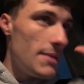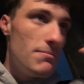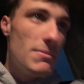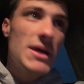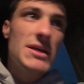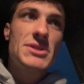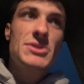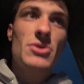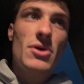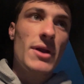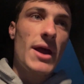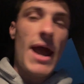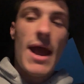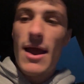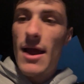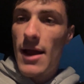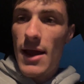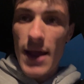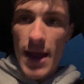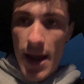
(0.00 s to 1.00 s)
missed on
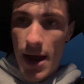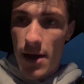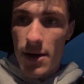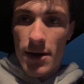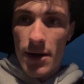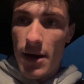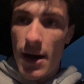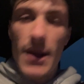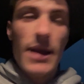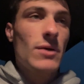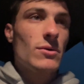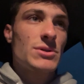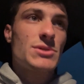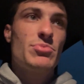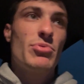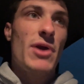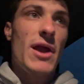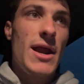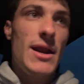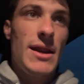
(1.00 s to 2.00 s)
an ankle
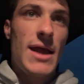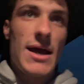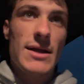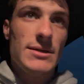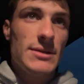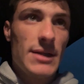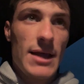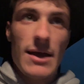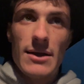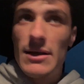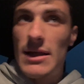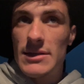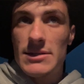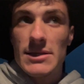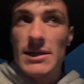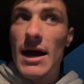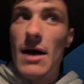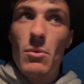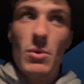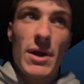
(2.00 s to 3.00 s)
sprain, that's
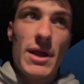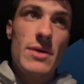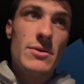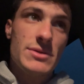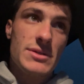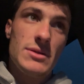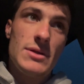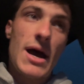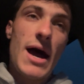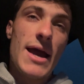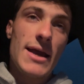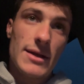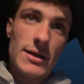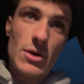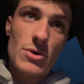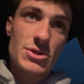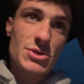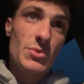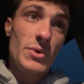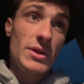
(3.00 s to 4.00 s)
not what he was
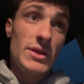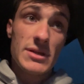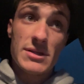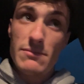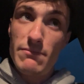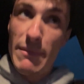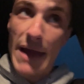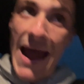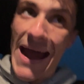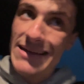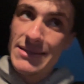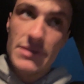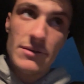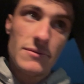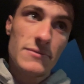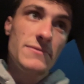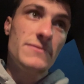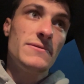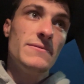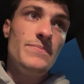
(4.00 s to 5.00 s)
diagnosed with, is
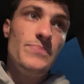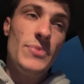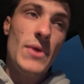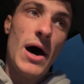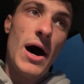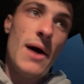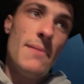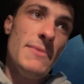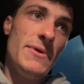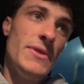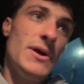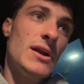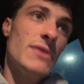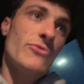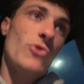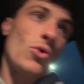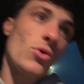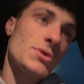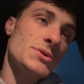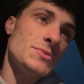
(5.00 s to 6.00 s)
massive. And then, of
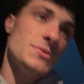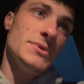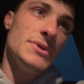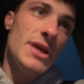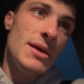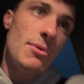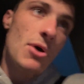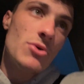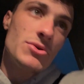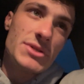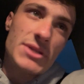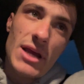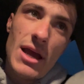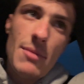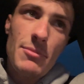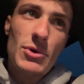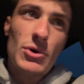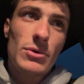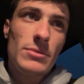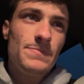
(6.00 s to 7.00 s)
course, the Deebo
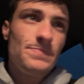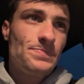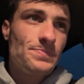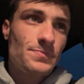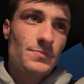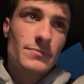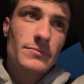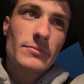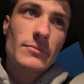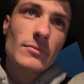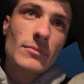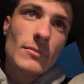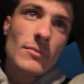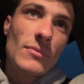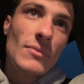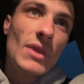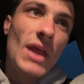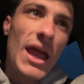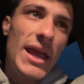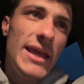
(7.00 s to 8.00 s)
Samuel,
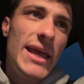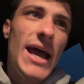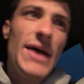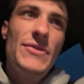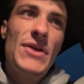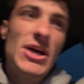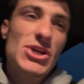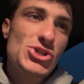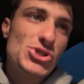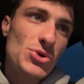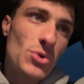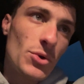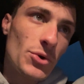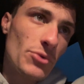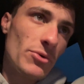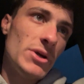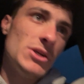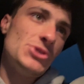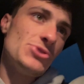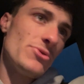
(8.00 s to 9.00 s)
he had that
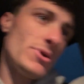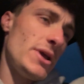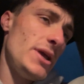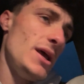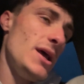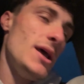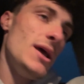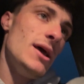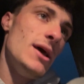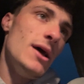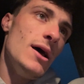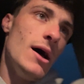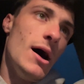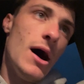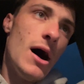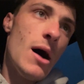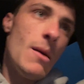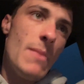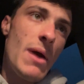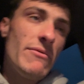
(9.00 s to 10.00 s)
shoulder injury.
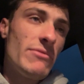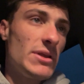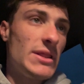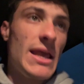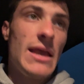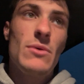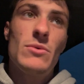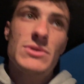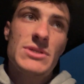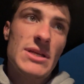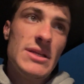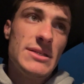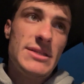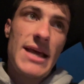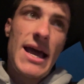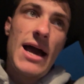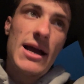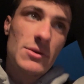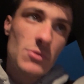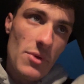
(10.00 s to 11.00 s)
Everything was
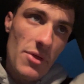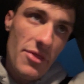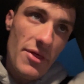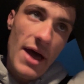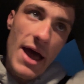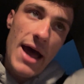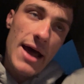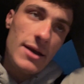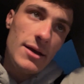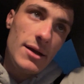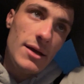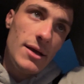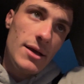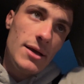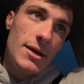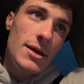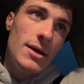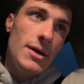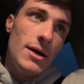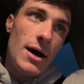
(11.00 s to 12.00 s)
intact with that.
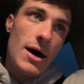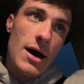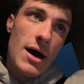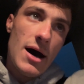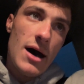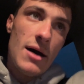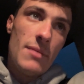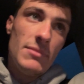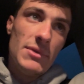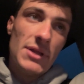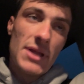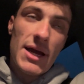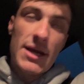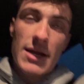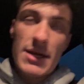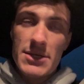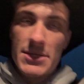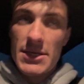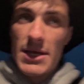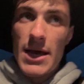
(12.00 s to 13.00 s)
And like
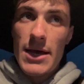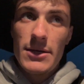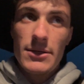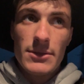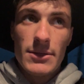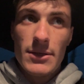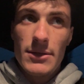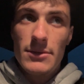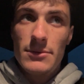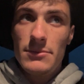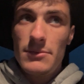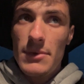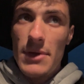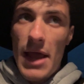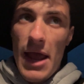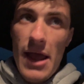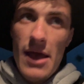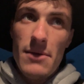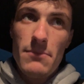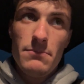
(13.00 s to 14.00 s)
I said,
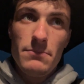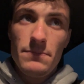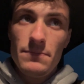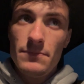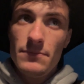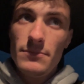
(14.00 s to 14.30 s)
him,